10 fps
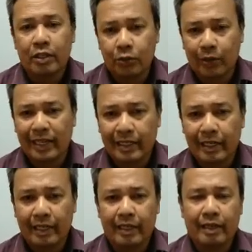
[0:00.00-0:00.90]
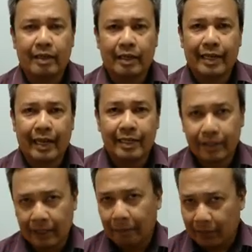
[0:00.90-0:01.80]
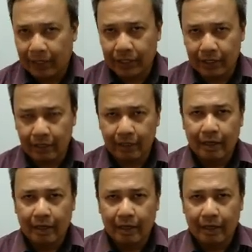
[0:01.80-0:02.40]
you actually get separation